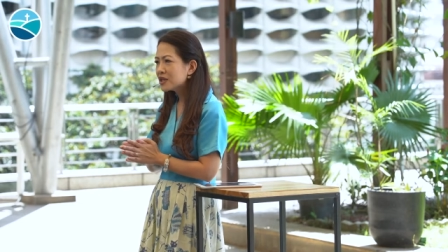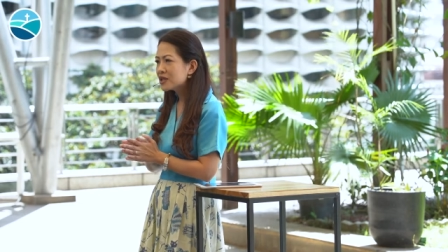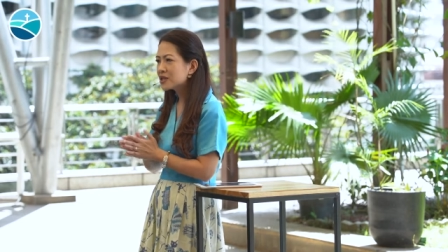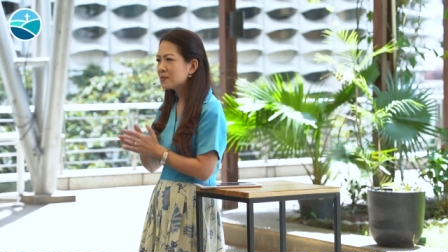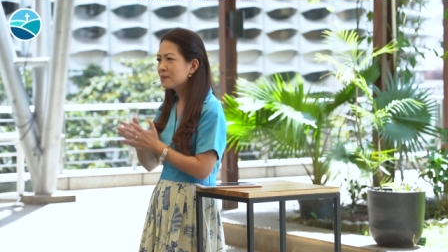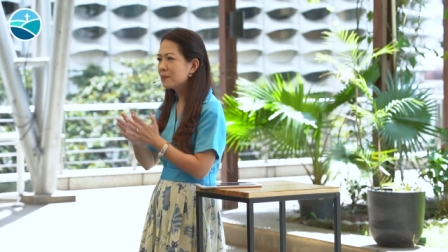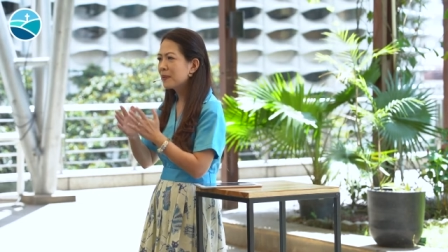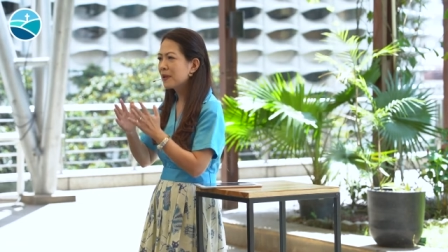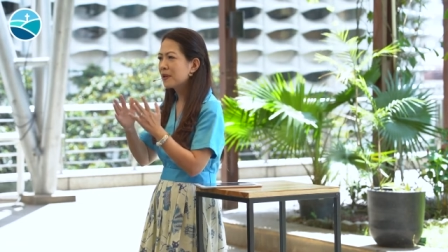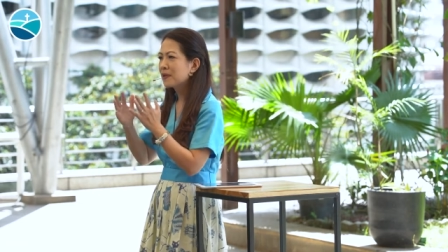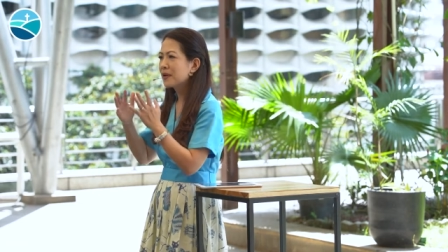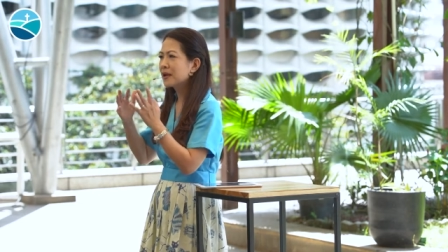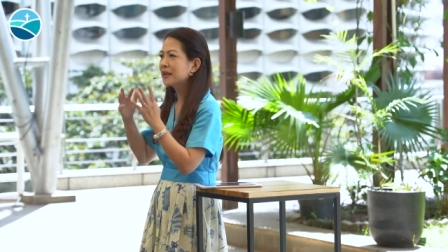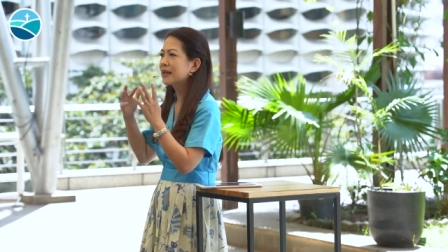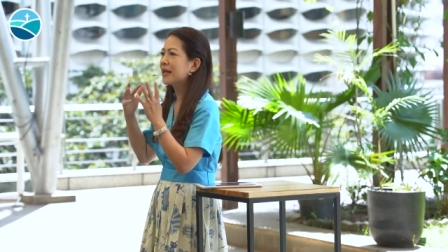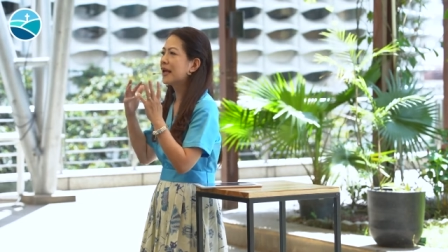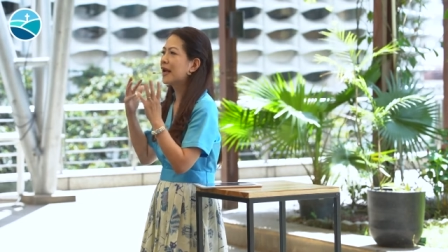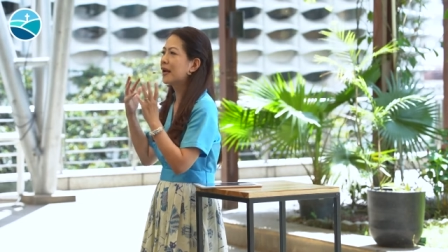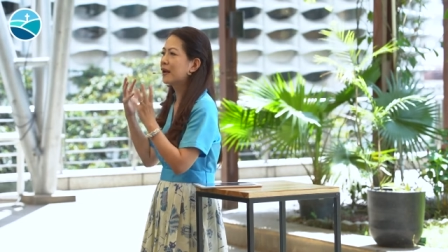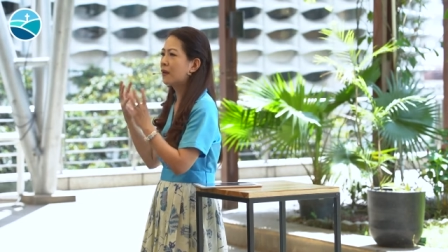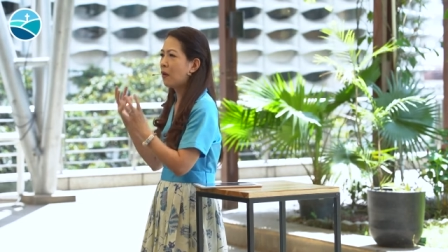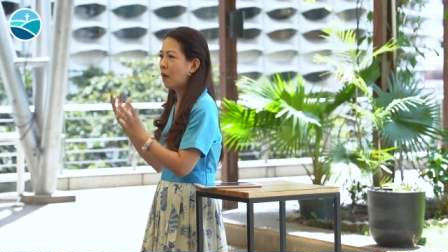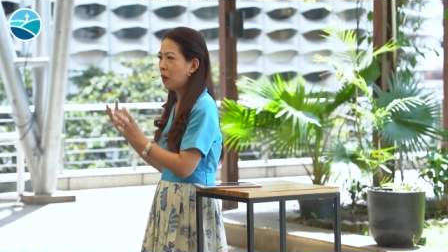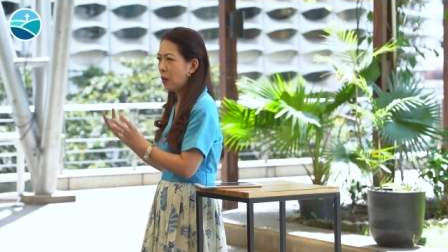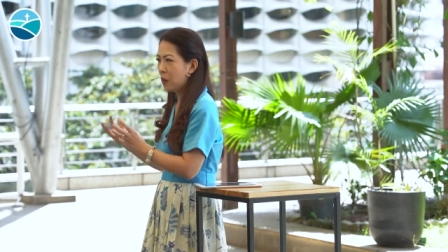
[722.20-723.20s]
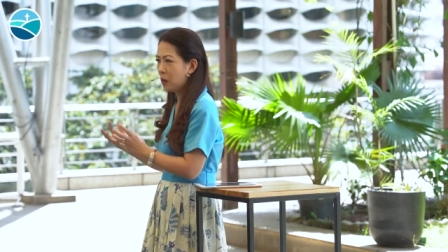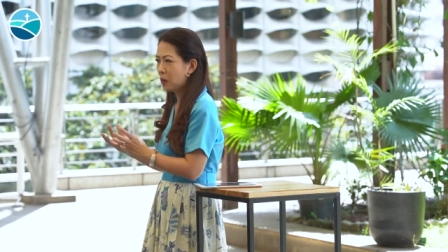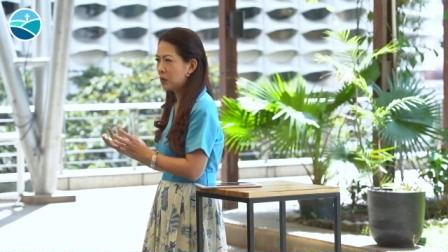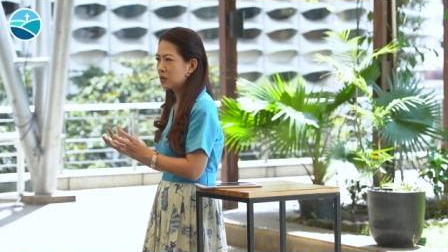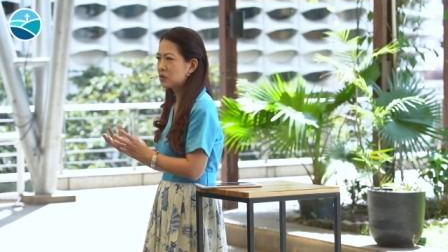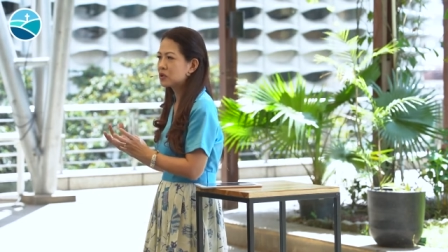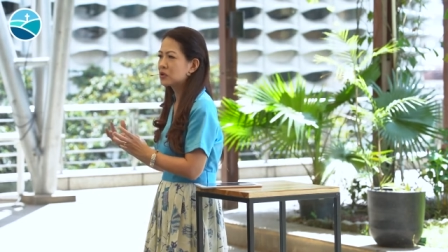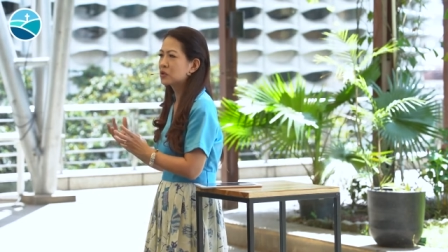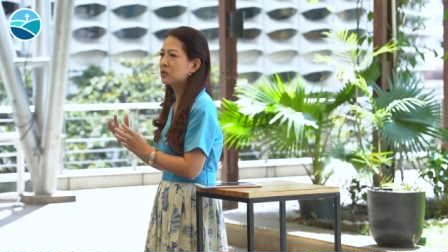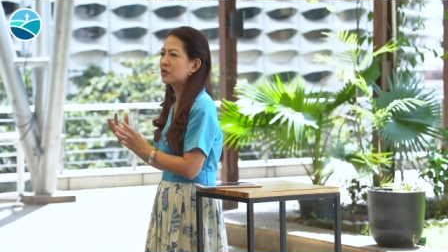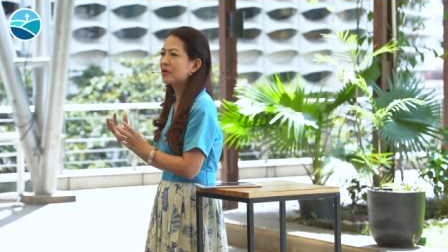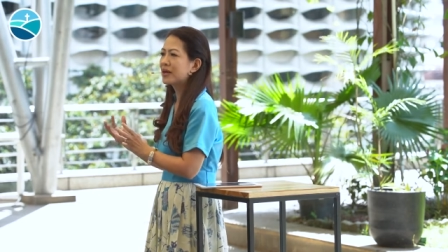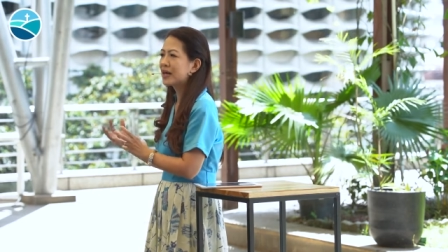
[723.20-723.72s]
Spirit and
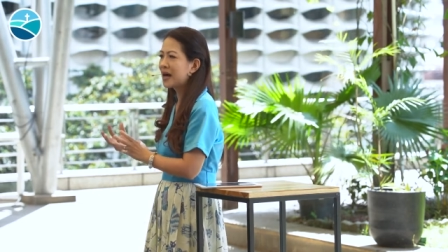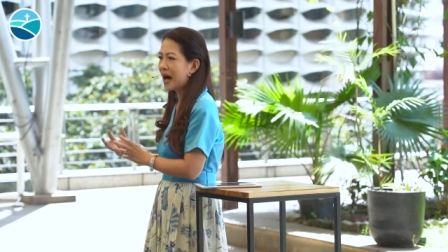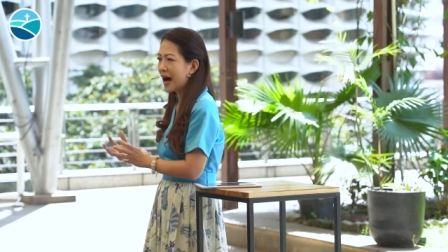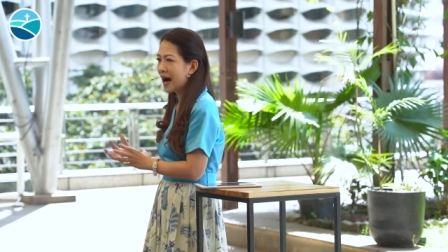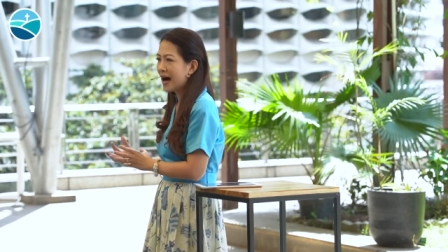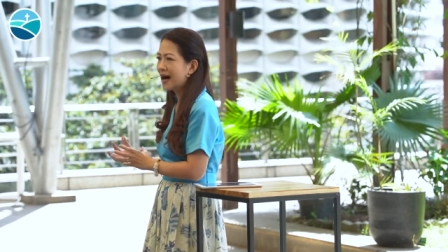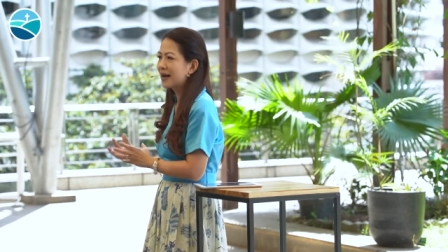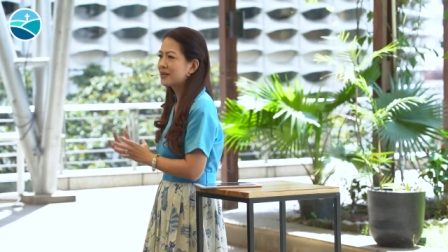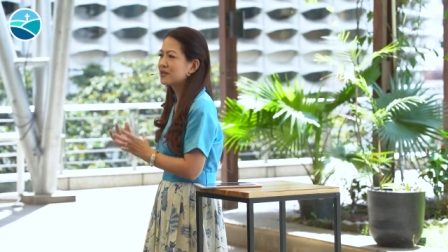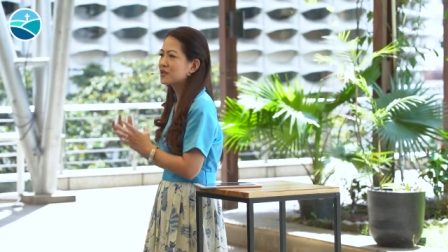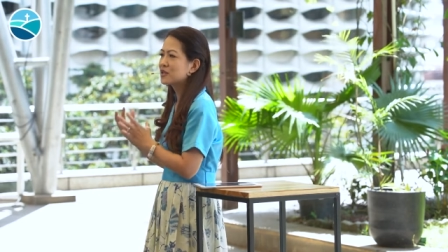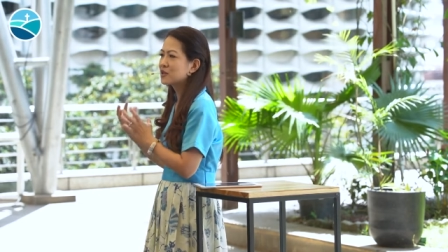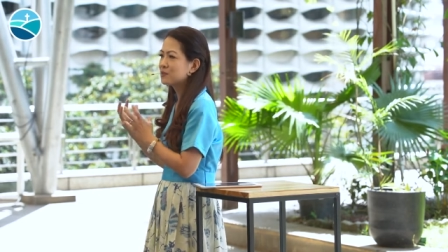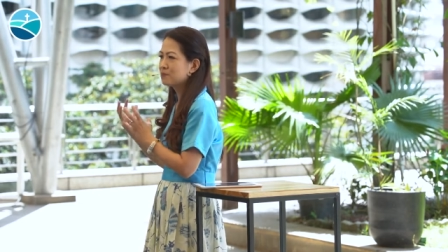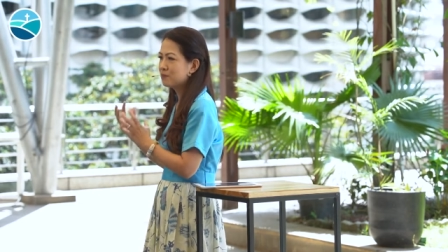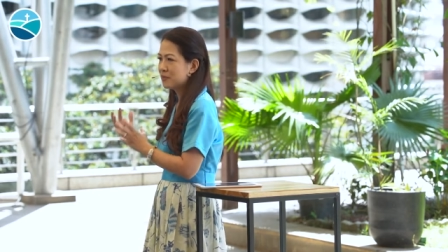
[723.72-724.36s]
also God's